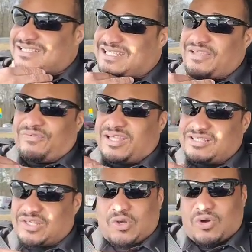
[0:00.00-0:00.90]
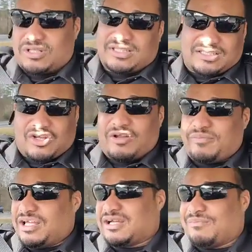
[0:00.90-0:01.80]
Defense, of course, is going to
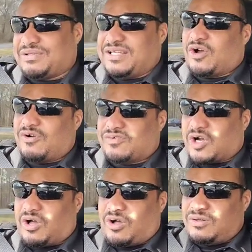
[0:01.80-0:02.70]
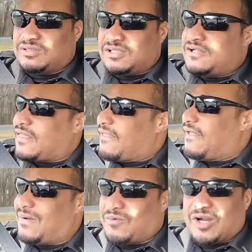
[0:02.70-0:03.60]
be a complete overhaul.
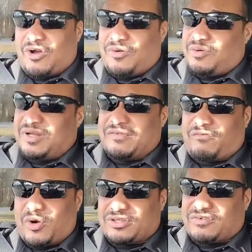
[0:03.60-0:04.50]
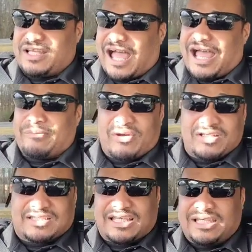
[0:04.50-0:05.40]
We're going with a 4-3
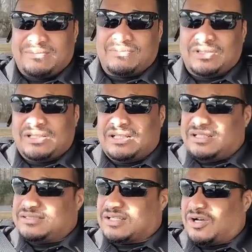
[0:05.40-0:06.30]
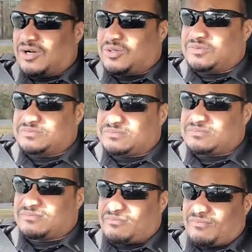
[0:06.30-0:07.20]
hybrid scheme, so
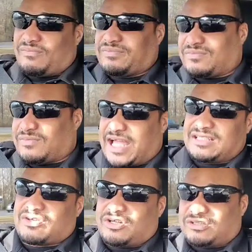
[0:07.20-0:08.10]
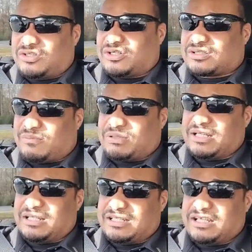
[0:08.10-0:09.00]
that's going to look
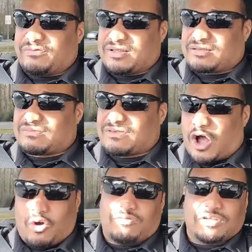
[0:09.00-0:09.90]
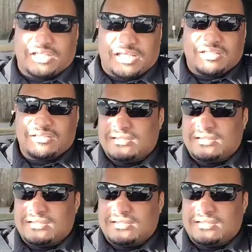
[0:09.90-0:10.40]
completely different, hopefully.